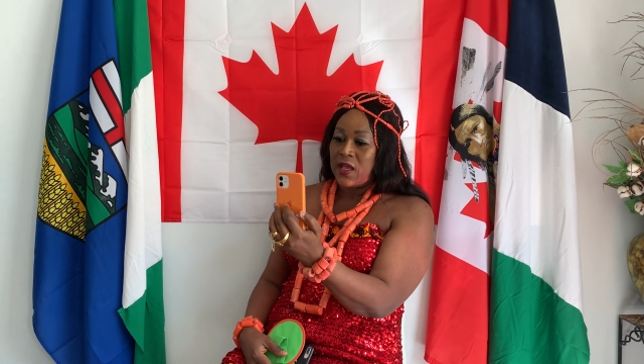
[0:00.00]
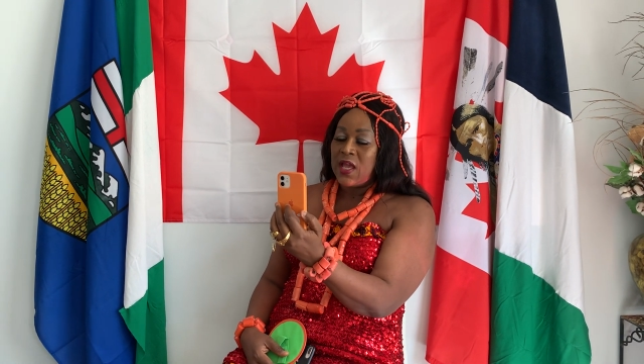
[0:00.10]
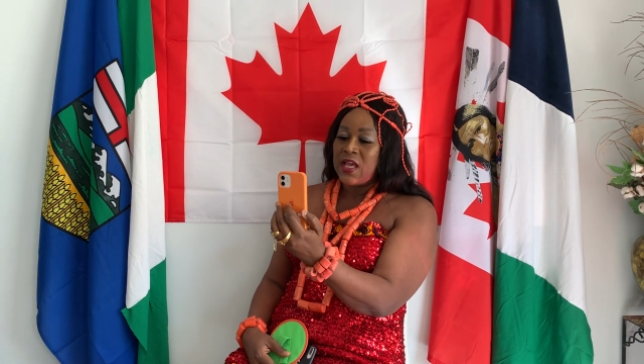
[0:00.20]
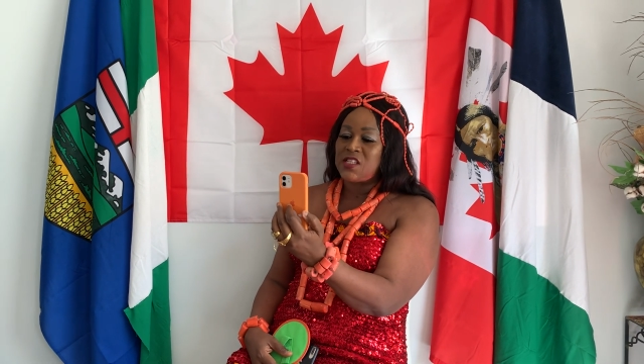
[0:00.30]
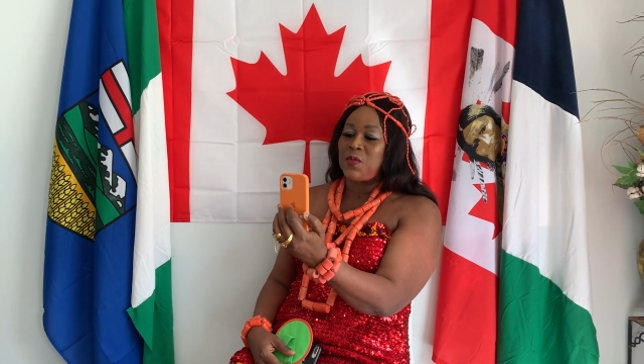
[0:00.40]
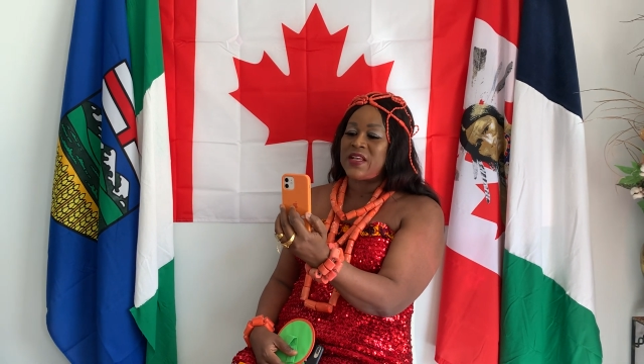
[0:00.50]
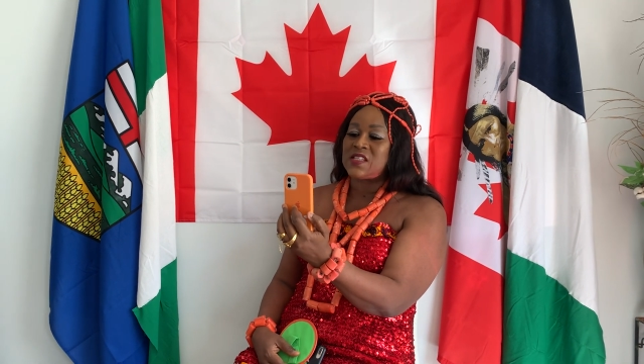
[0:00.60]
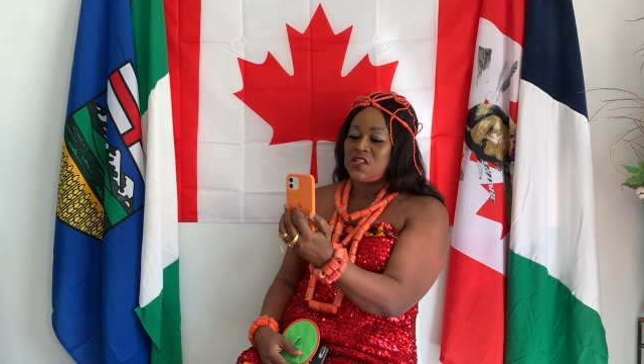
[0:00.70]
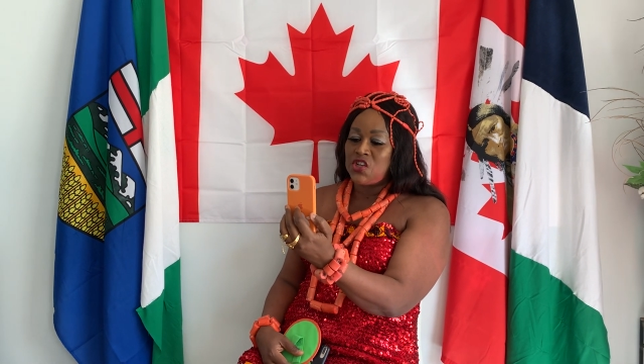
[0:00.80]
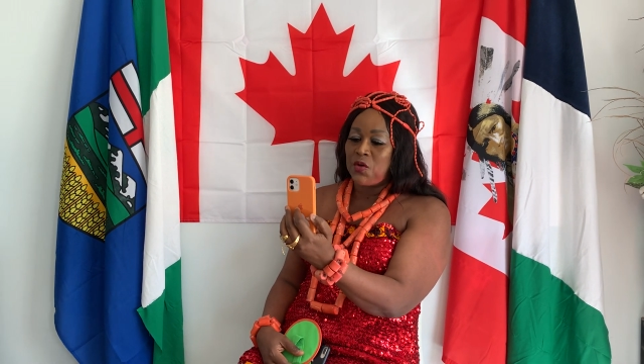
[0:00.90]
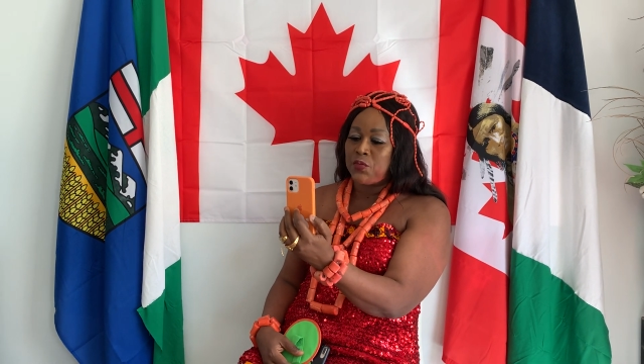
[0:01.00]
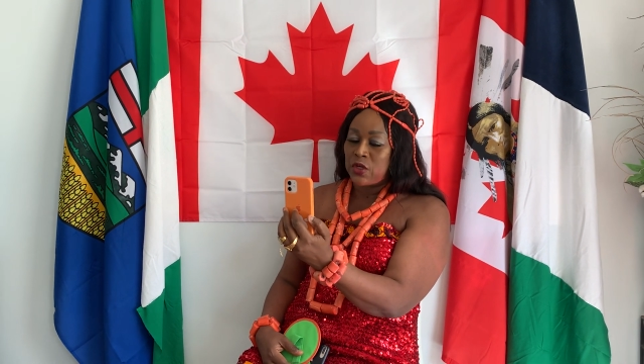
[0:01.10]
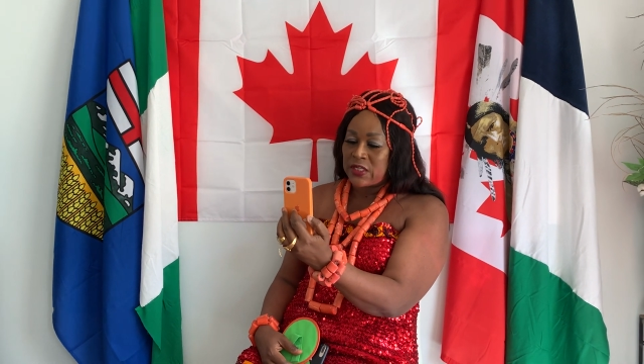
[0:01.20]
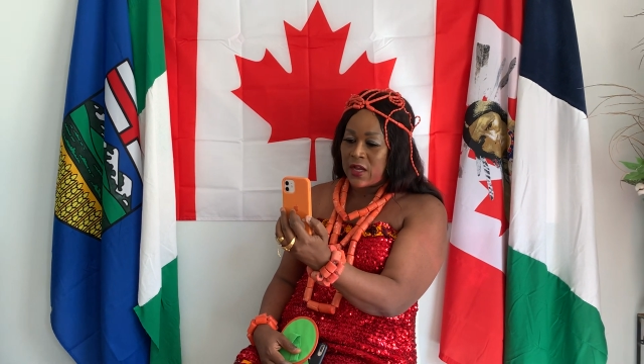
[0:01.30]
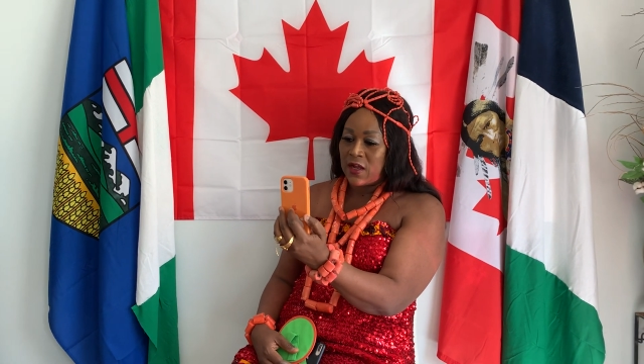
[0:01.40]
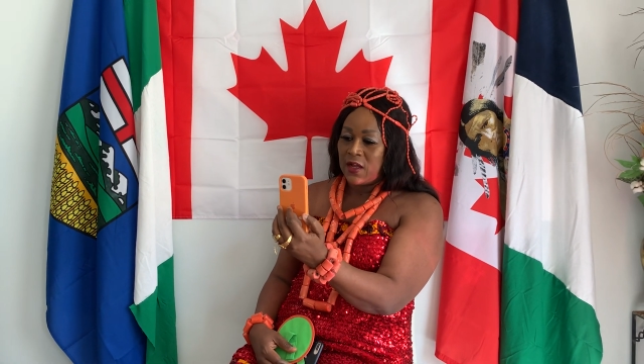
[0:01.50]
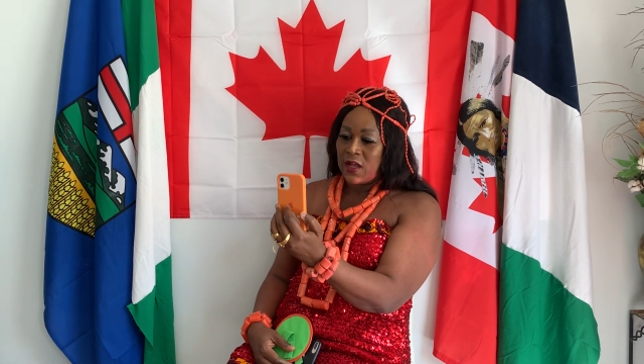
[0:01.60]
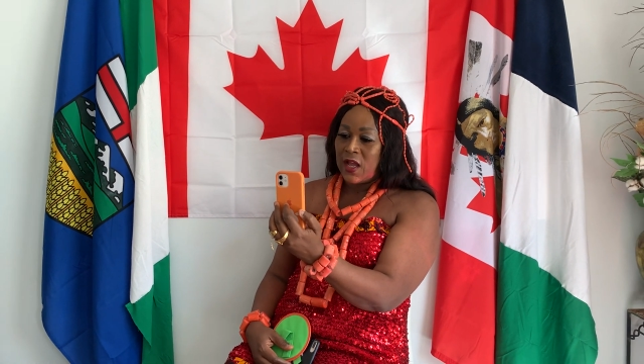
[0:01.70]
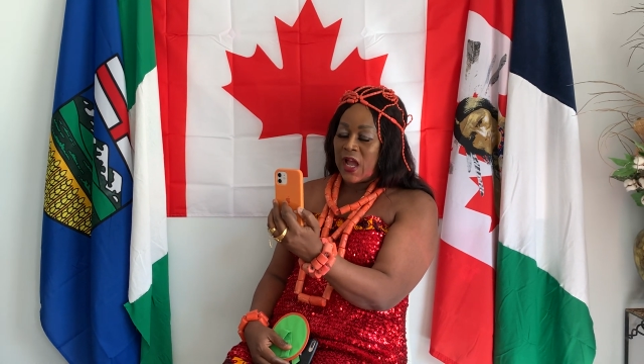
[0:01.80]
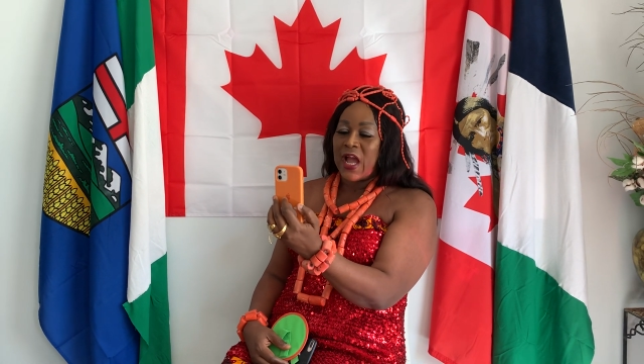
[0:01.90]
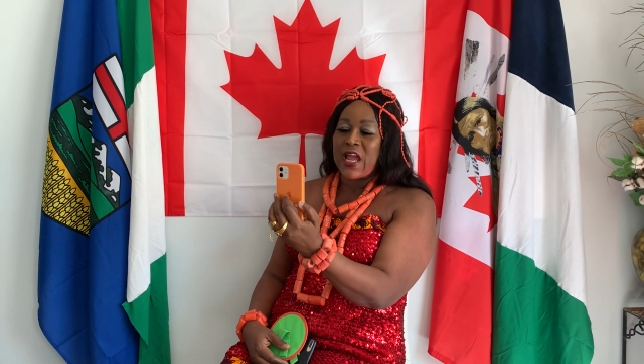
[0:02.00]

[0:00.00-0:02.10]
He's my senior brother. I